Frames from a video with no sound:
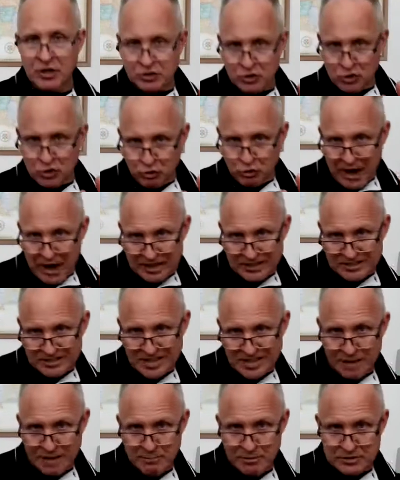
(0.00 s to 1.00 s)
contract
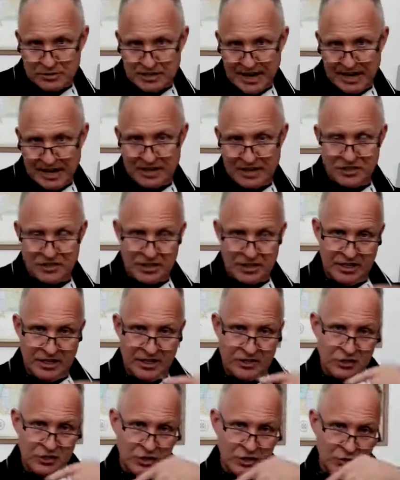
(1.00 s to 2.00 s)

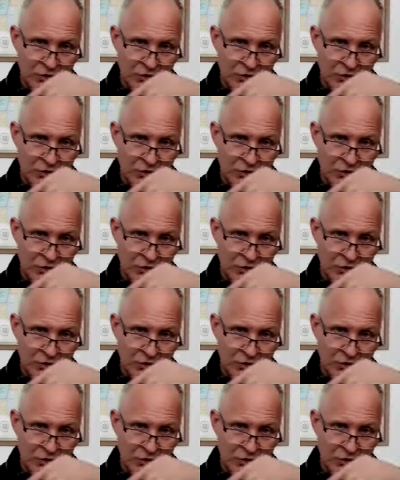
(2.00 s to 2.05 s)
simultaneously to